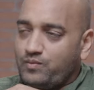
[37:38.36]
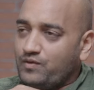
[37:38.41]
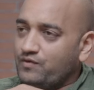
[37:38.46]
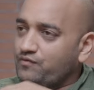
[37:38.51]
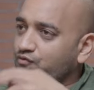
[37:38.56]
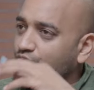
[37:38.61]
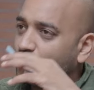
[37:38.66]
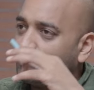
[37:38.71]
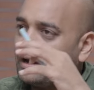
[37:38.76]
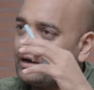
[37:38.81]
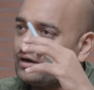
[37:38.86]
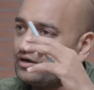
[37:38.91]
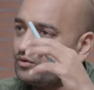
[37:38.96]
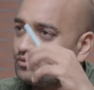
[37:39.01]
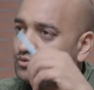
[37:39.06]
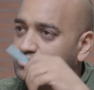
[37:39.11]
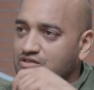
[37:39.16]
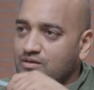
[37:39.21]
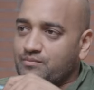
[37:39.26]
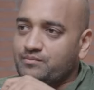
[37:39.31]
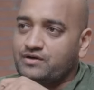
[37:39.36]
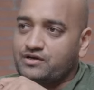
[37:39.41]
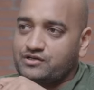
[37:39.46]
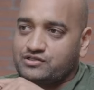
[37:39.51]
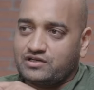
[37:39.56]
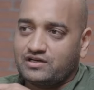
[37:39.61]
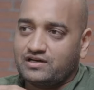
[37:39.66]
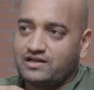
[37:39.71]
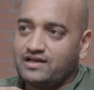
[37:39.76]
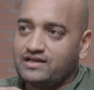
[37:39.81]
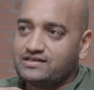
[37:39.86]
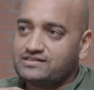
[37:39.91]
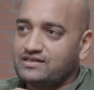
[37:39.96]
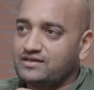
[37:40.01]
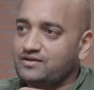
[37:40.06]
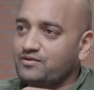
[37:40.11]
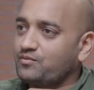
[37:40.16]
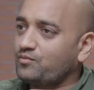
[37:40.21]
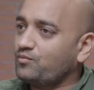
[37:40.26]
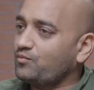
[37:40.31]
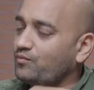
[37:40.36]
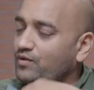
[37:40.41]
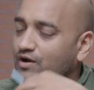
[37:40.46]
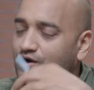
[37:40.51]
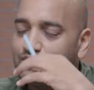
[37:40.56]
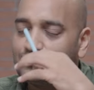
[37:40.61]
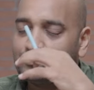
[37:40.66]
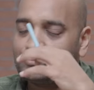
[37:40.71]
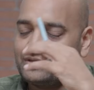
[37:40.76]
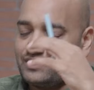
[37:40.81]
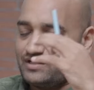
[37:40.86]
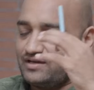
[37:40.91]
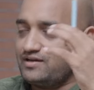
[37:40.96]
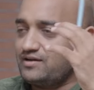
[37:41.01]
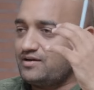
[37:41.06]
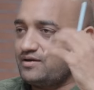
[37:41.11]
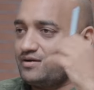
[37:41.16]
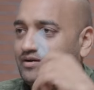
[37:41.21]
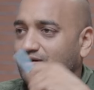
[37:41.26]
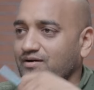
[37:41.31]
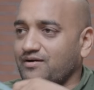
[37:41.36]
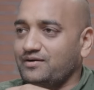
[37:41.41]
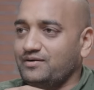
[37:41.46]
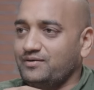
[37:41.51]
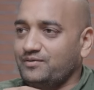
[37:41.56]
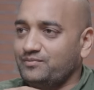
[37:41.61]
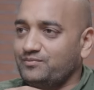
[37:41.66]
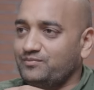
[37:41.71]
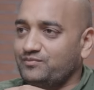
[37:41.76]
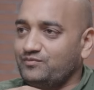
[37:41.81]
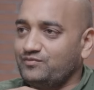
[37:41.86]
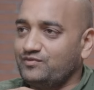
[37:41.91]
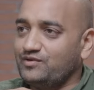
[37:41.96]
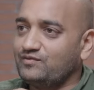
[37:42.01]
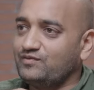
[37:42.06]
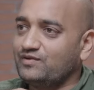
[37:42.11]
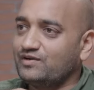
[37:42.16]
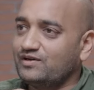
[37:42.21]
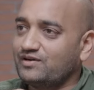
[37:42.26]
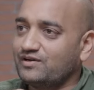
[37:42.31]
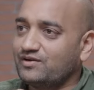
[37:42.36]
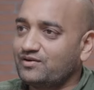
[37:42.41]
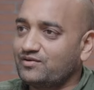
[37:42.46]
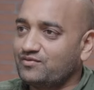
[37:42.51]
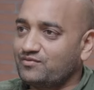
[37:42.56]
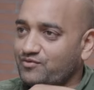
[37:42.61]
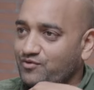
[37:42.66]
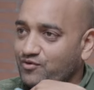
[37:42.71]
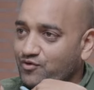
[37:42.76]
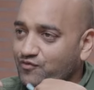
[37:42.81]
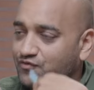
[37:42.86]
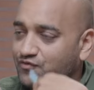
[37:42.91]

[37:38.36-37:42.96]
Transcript: If you can do some crystal gazing, where do you think uh, we will go